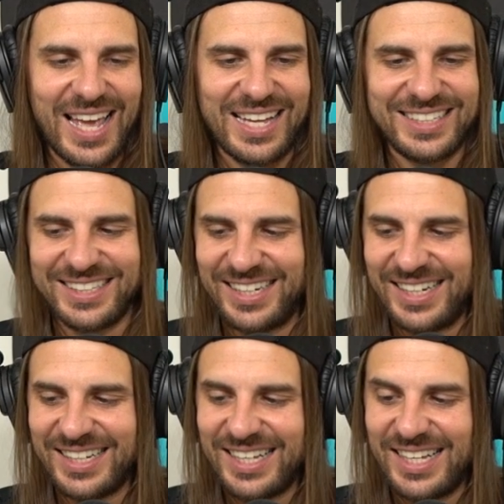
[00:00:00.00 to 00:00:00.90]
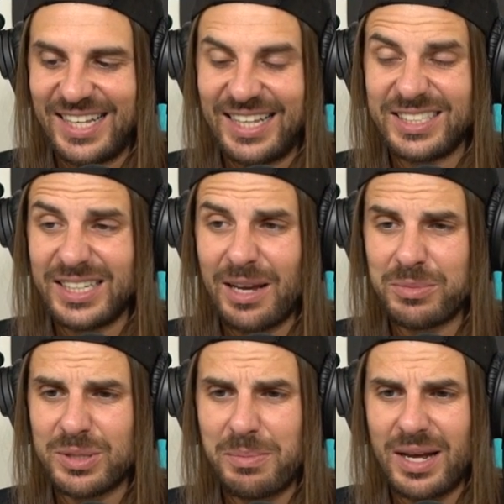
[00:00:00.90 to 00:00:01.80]
And then she gave him
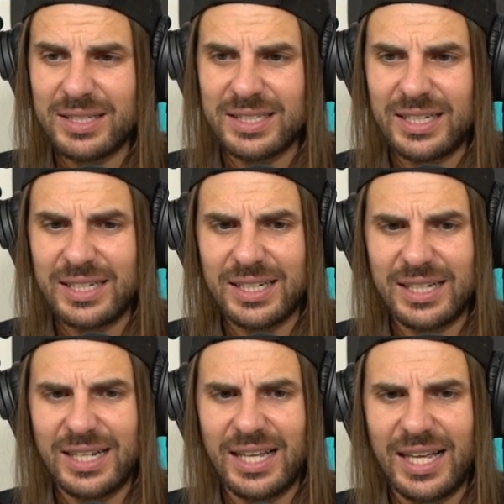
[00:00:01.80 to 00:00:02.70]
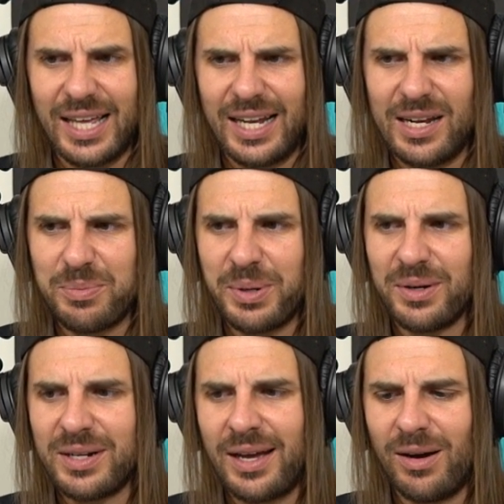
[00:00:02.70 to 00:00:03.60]
some medicine. and it
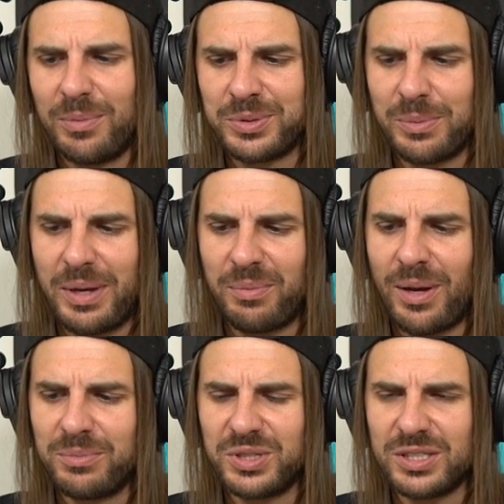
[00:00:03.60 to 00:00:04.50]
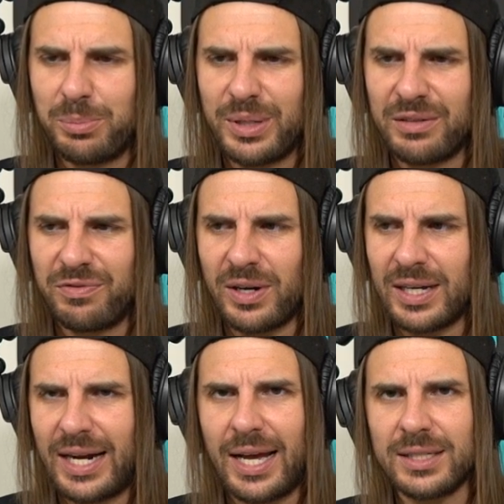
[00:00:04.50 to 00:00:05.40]
appeared to help. So maybe I'm just a big
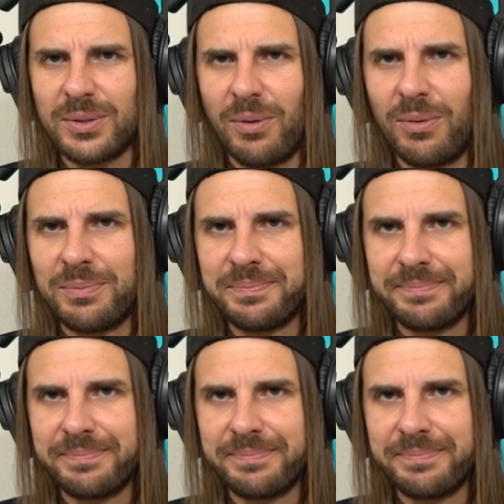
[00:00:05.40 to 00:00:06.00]
fucking asshole.